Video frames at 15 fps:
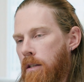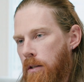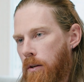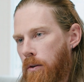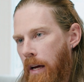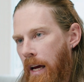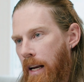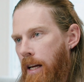
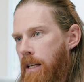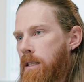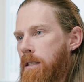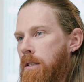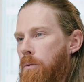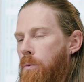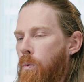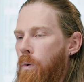to get
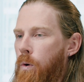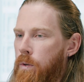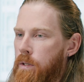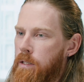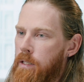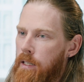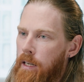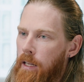us
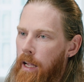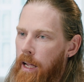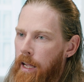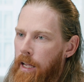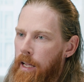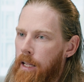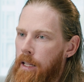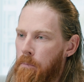towards
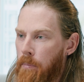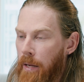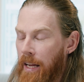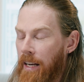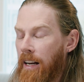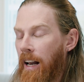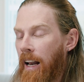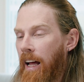uh,
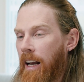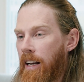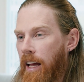being cloud